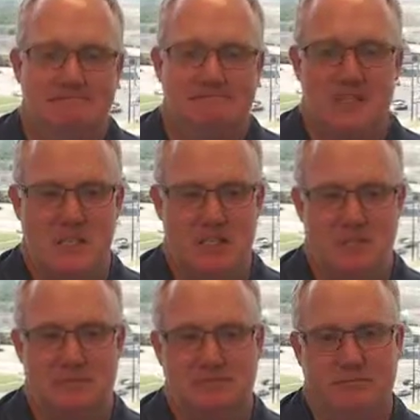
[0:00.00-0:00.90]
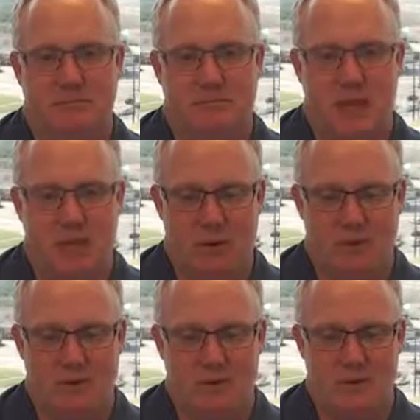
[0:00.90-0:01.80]
So anyway,
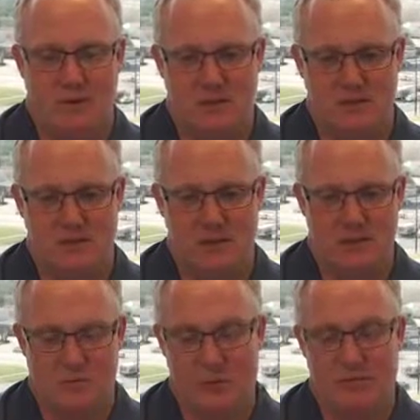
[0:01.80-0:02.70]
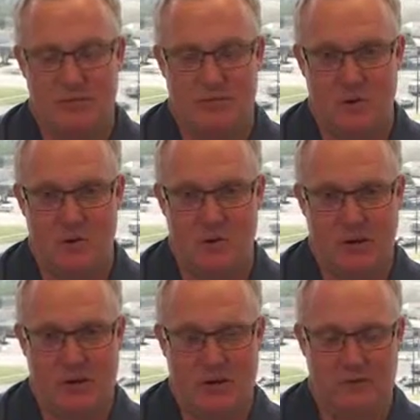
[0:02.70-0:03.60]
that's as we have the phone
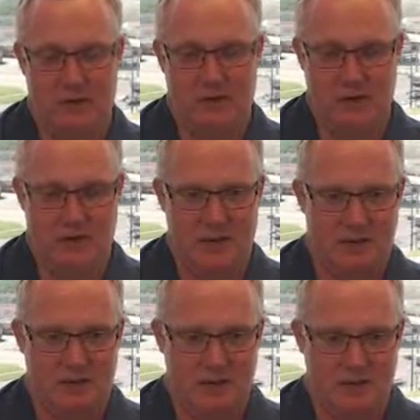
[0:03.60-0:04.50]
ringing over here, Ann.